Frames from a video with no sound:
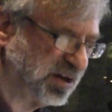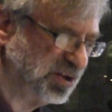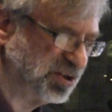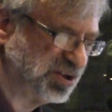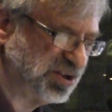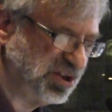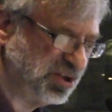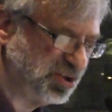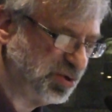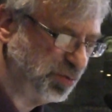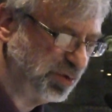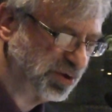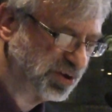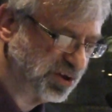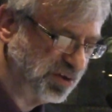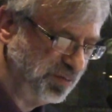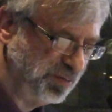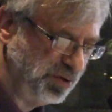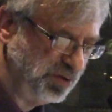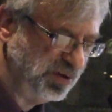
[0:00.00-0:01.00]
constituent
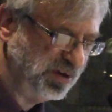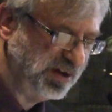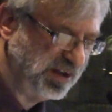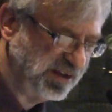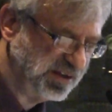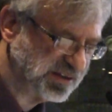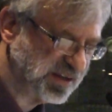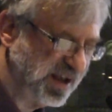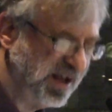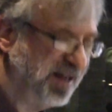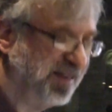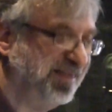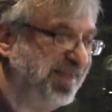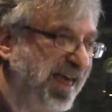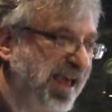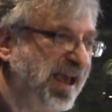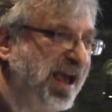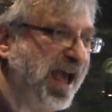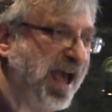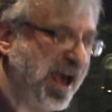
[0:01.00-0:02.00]
communities,
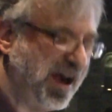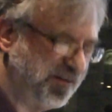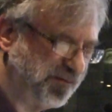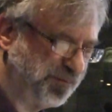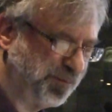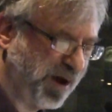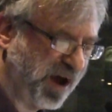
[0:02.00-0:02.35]
they have